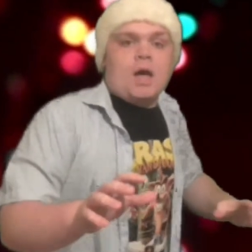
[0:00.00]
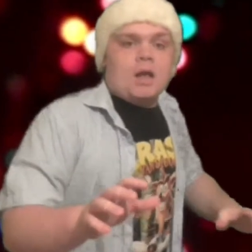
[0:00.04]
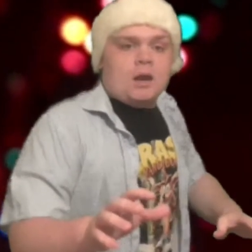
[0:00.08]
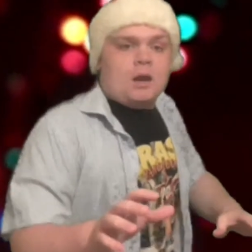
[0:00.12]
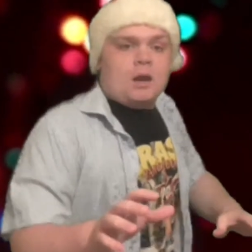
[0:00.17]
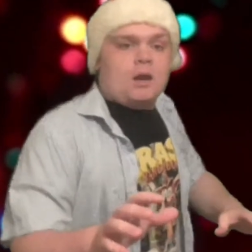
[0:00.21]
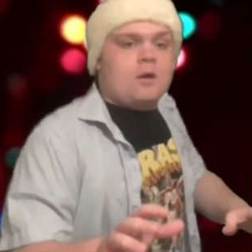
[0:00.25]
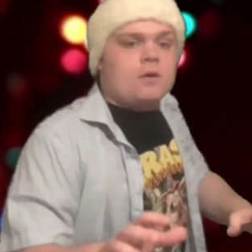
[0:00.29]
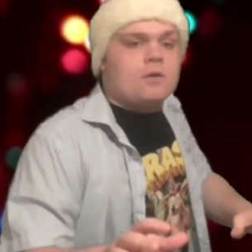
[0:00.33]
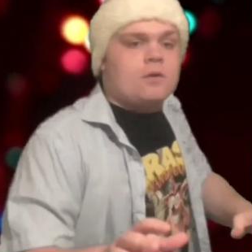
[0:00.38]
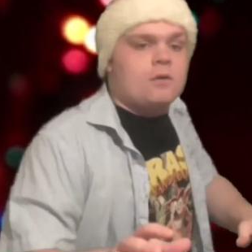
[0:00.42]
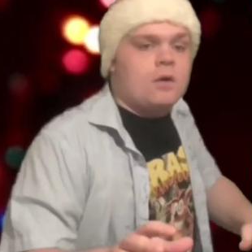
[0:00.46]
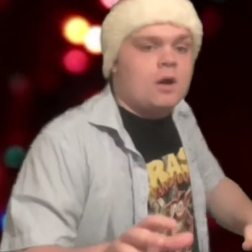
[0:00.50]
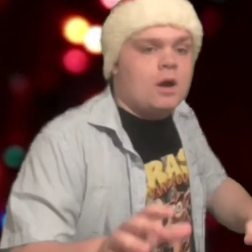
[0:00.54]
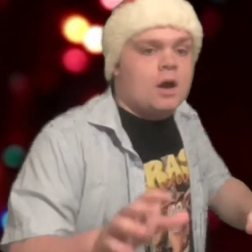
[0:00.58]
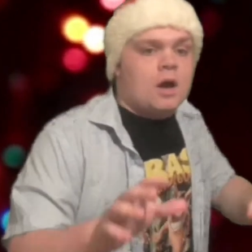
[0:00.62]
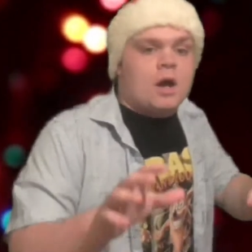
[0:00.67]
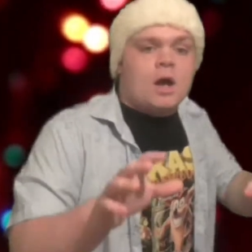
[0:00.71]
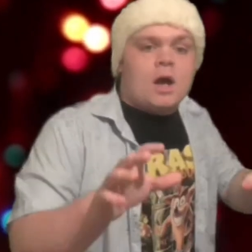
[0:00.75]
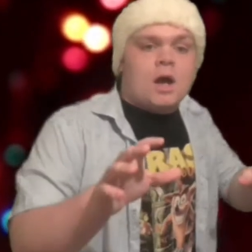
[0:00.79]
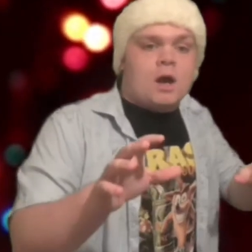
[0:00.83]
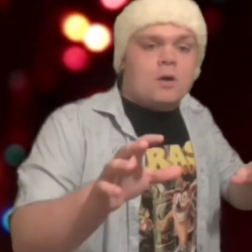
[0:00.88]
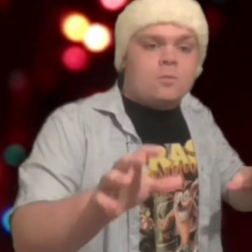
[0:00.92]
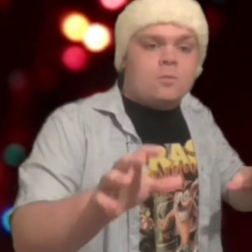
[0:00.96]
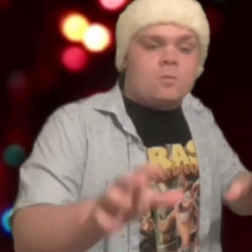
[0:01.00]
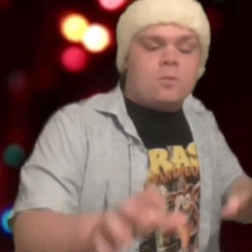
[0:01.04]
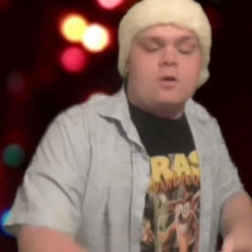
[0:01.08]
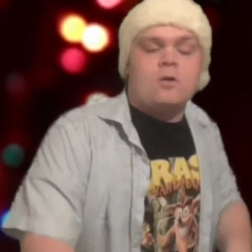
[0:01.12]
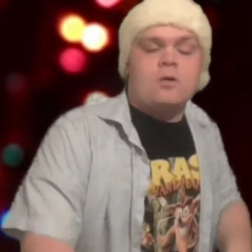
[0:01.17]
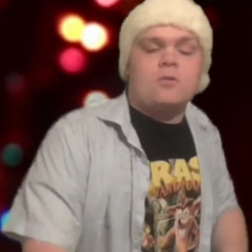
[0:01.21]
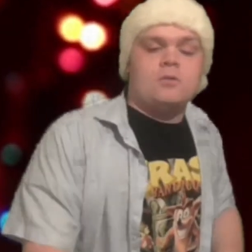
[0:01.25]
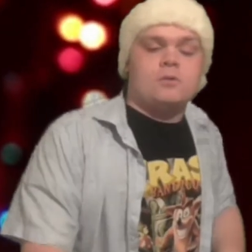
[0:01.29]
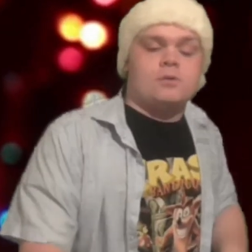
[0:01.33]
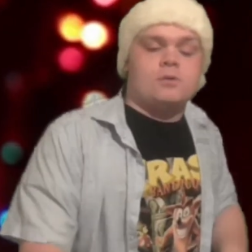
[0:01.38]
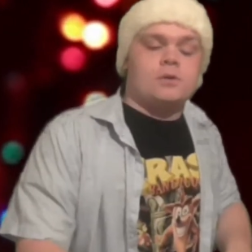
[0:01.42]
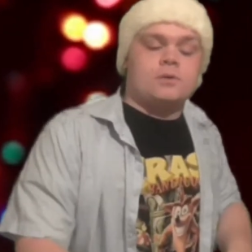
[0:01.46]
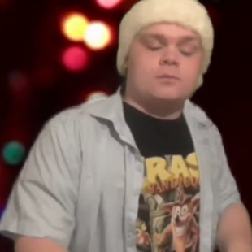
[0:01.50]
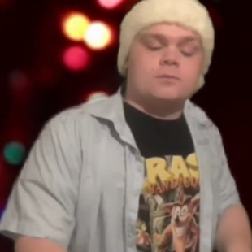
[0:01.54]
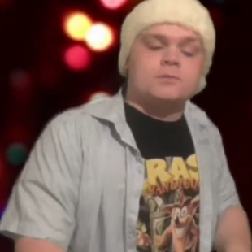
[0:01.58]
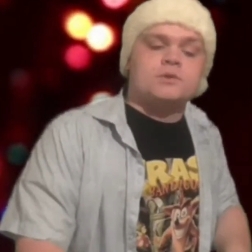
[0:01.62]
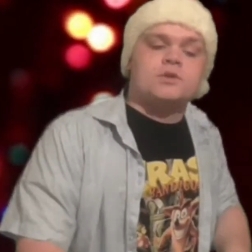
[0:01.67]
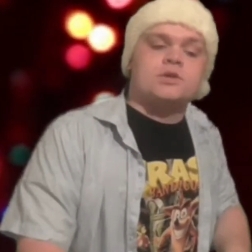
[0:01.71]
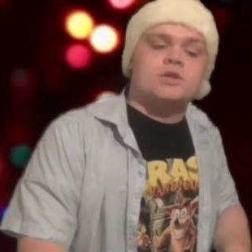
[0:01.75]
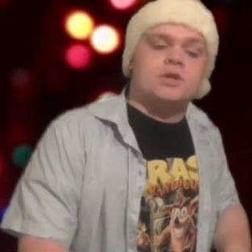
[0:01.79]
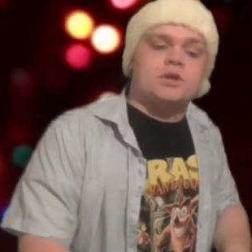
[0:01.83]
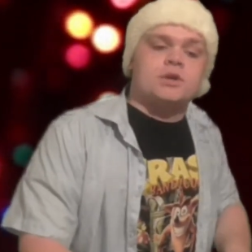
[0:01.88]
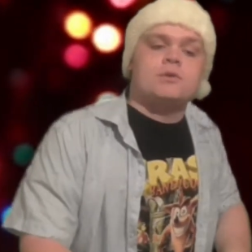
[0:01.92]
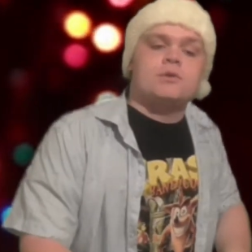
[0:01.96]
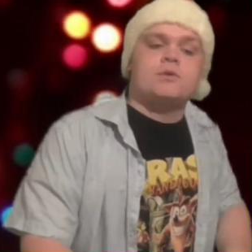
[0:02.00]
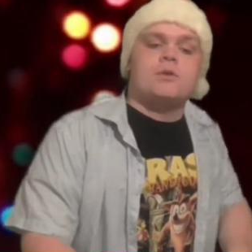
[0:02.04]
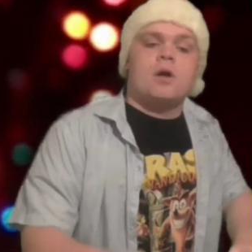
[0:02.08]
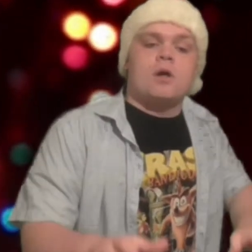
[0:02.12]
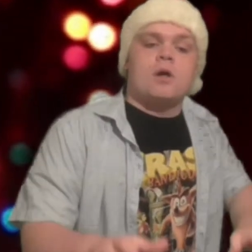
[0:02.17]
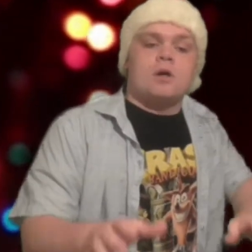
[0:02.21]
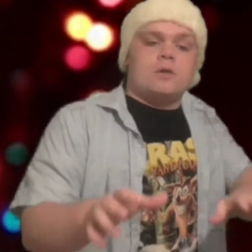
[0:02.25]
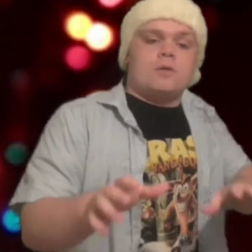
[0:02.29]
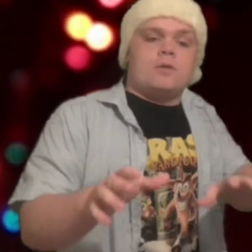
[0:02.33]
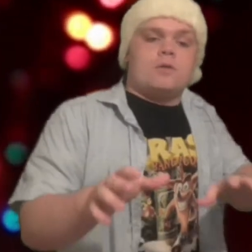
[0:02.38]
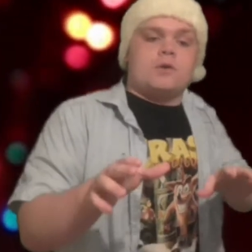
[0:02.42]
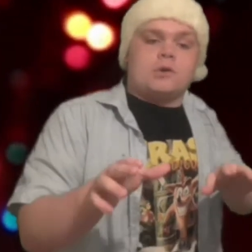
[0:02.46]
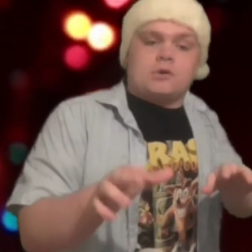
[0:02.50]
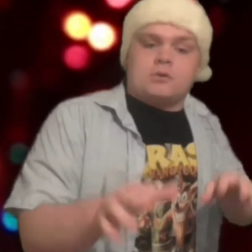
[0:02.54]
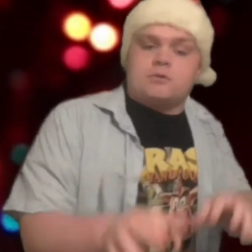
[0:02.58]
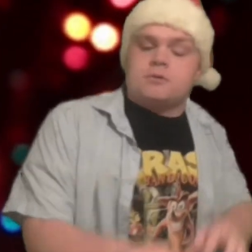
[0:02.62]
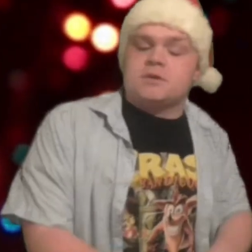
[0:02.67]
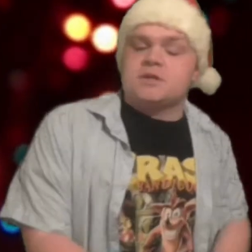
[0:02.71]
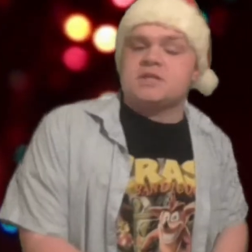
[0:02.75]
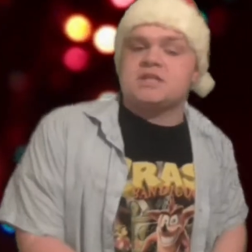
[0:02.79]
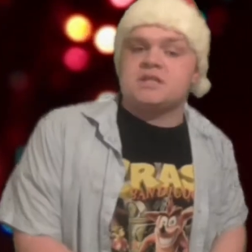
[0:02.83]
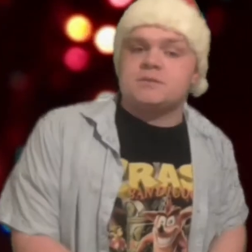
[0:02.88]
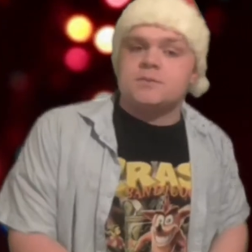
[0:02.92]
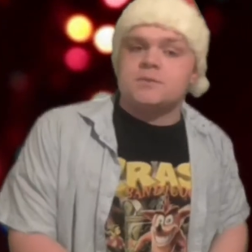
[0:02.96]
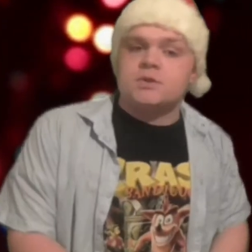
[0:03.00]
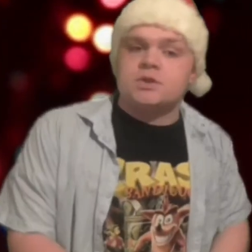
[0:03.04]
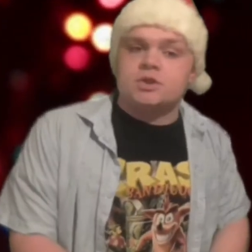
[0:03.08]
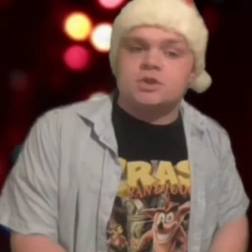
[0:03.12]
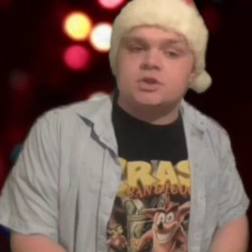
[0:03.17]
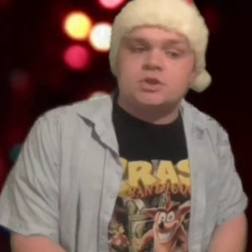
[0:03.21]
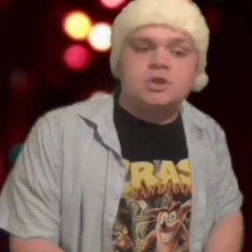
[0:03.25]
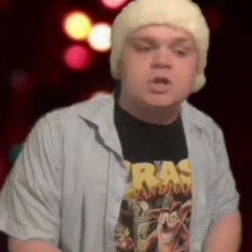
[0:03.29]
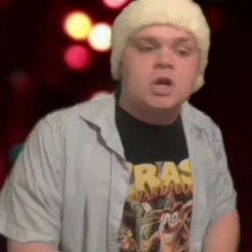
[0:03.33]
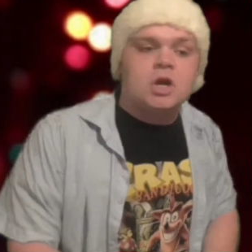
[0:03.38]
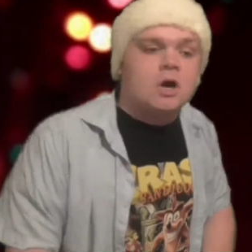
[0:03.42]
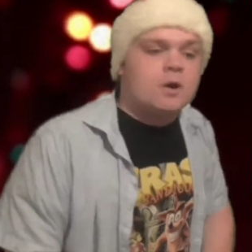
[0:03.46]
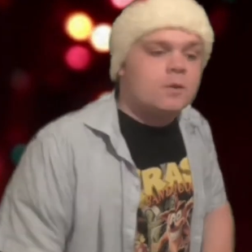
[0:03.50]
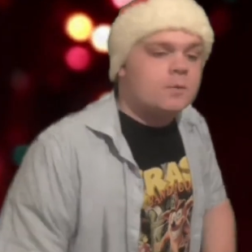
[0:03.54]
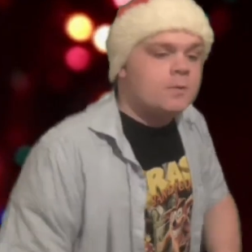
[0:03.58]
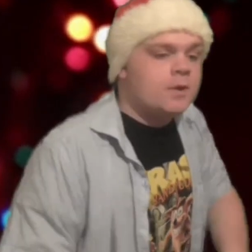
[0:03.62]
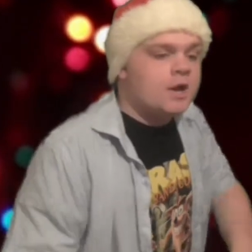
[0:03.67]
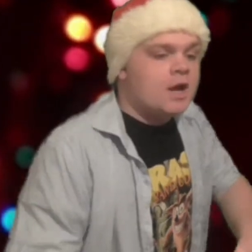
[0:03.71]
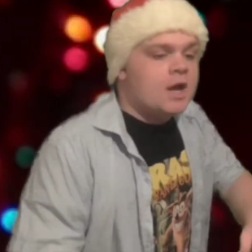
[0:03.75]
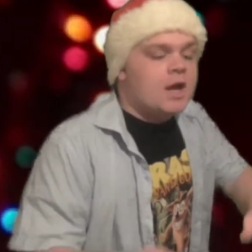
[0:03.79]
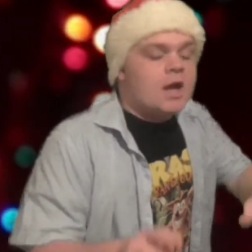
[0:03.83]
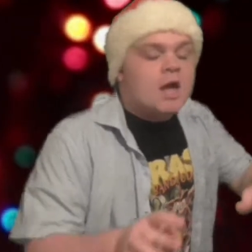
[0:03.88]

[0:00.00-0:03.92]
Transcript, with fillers: Hello and welcome to the Christmas shop,